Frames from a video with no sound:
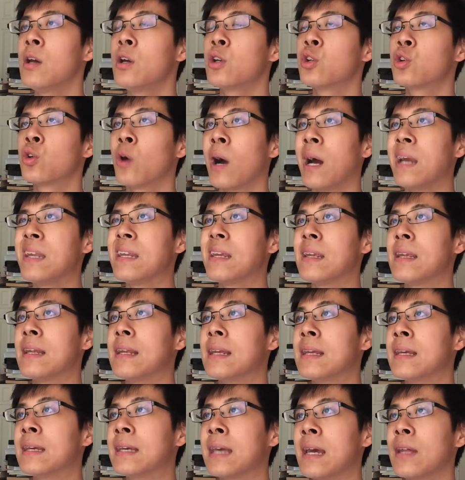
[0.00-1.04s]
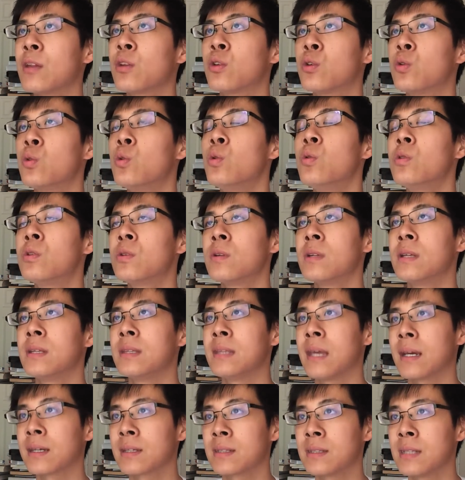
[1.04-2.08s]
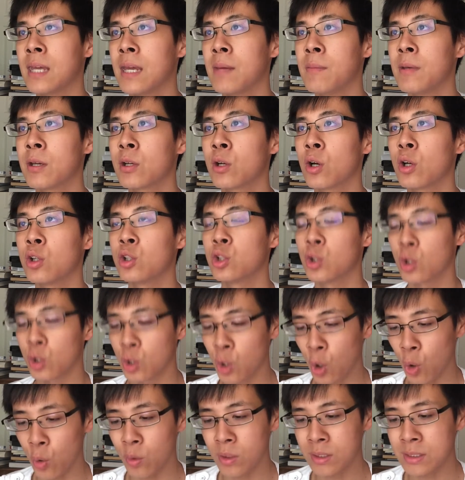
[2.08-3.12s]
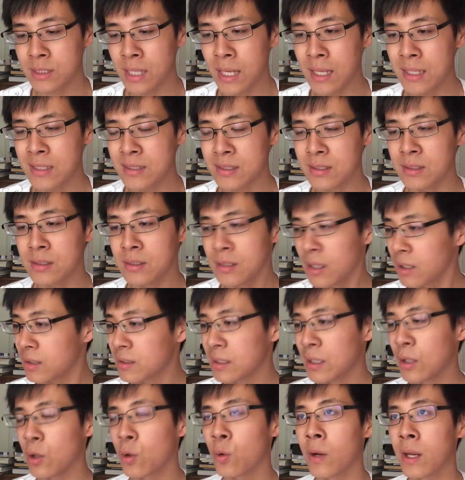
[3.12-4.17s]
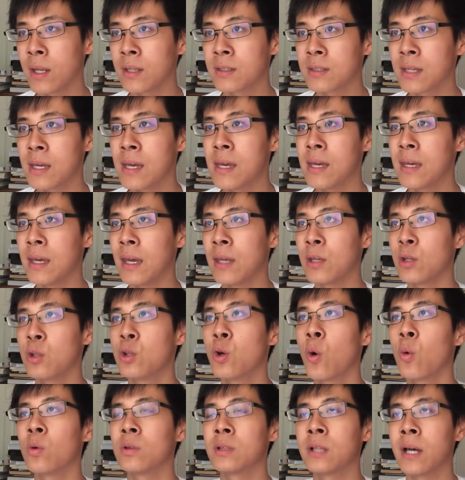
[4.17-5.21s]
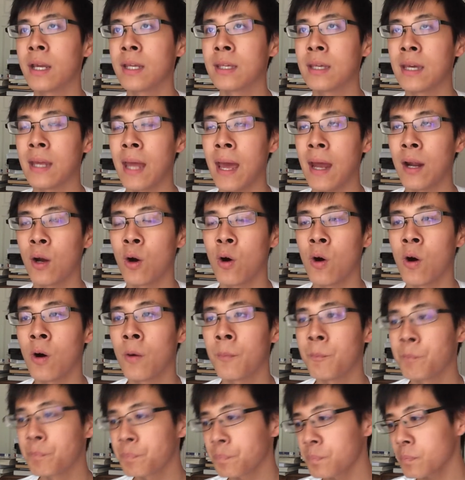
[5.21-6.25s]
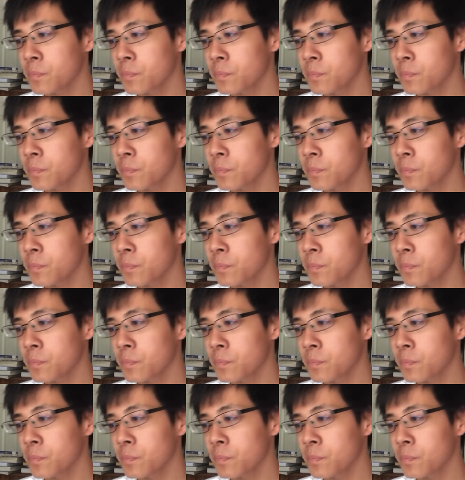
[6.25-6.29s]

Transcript: trying to get through to the next day because your current day is nothing great and you don't like it at all.